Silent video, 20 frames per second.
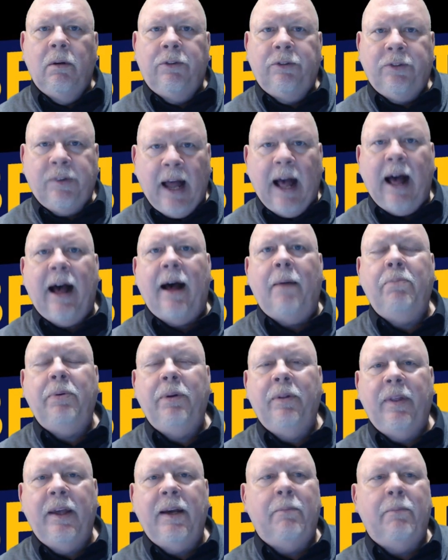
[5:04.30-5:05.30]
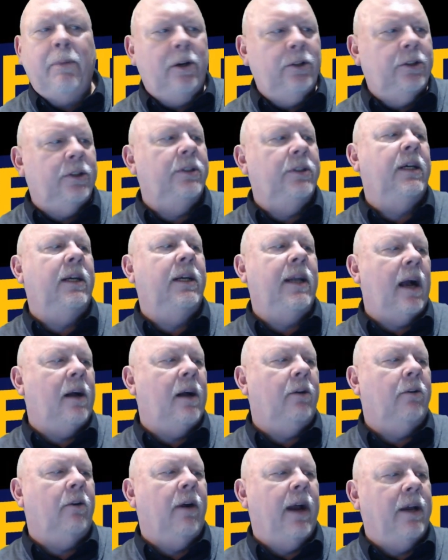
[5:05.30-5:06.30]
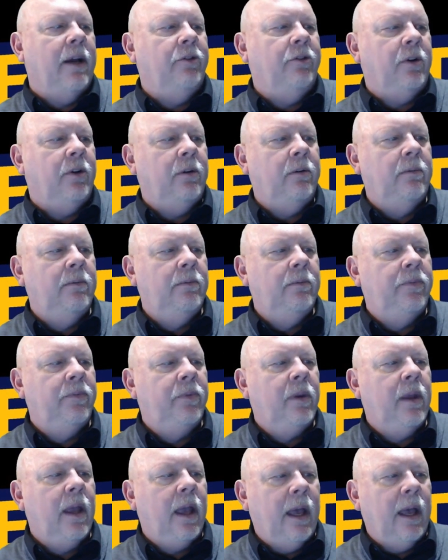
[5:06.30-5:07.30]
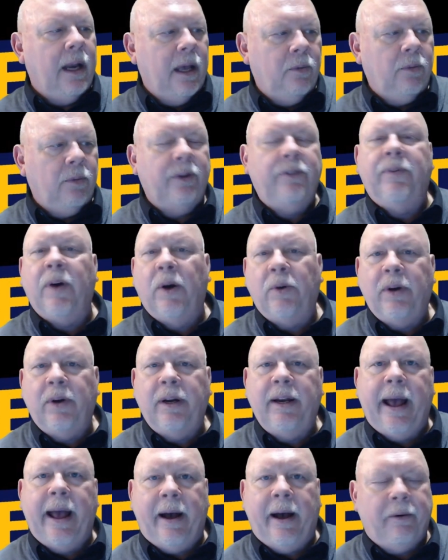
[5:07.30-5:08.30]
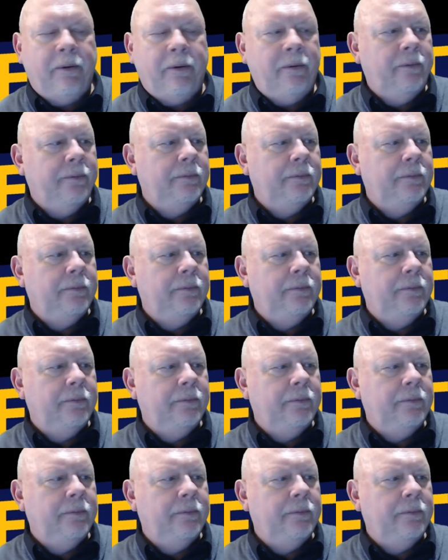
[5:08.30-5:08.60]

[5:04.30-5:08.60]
stop the emergency declaration, and it was voted down.